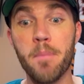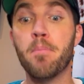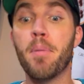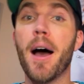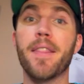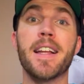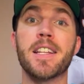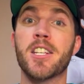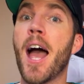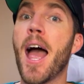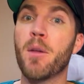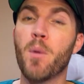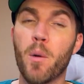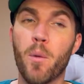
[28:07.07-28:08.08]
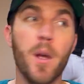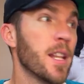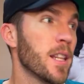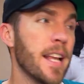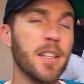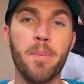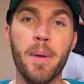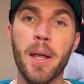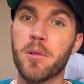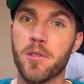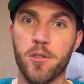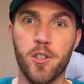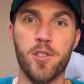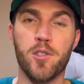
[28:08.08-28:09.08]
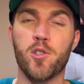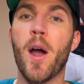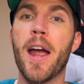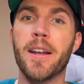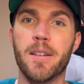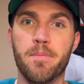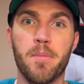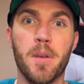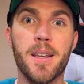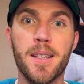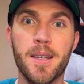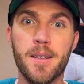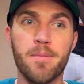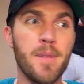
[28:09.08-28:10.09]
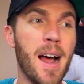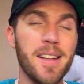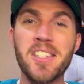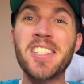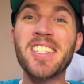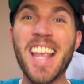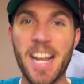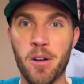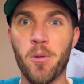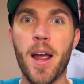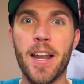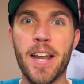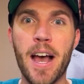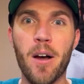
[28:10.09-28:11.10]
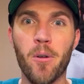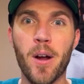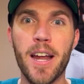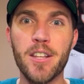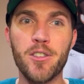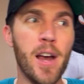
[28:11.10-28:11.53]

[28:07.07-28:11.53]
but that's kind of where, the Bengals are just trying to not sink right now, right?